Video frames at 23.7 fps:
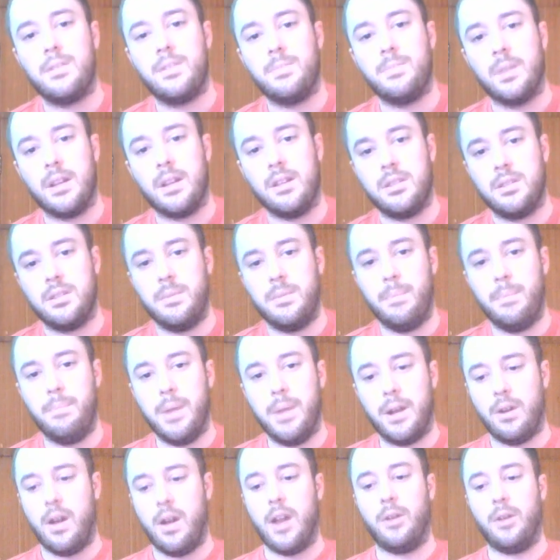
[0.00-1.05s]
because the
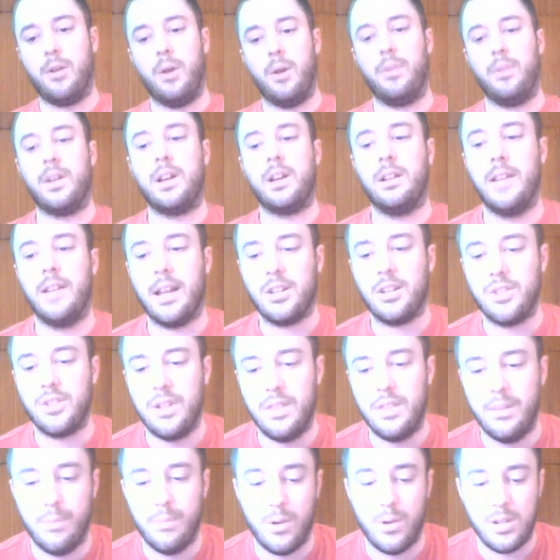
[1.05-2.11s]
bigger I grow the collection,
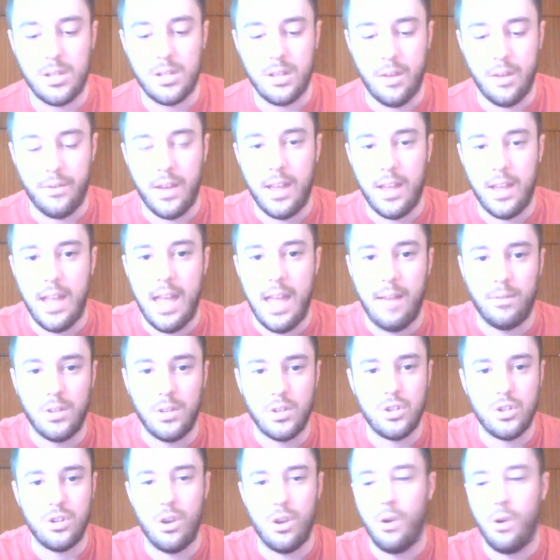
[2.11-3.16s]
the more stuff I have to
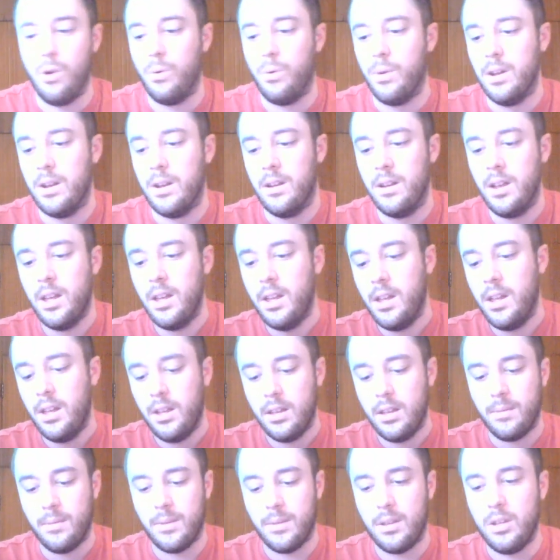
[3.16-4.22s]
show and,
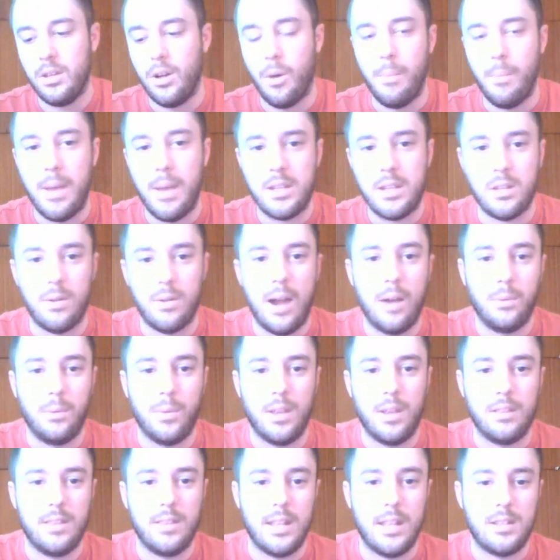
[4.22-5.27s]
you know, mess around
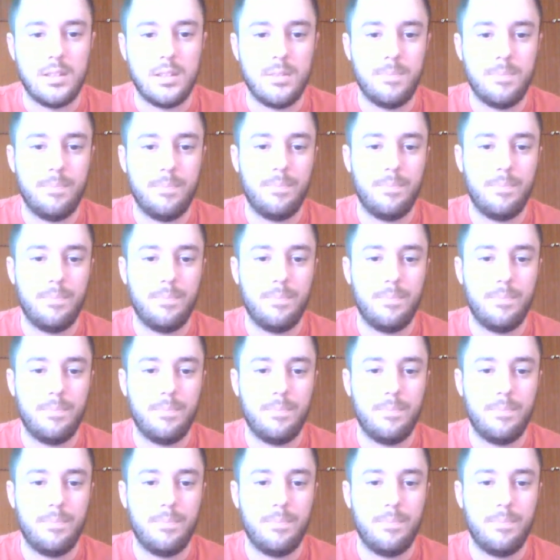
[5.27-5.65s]
with. That's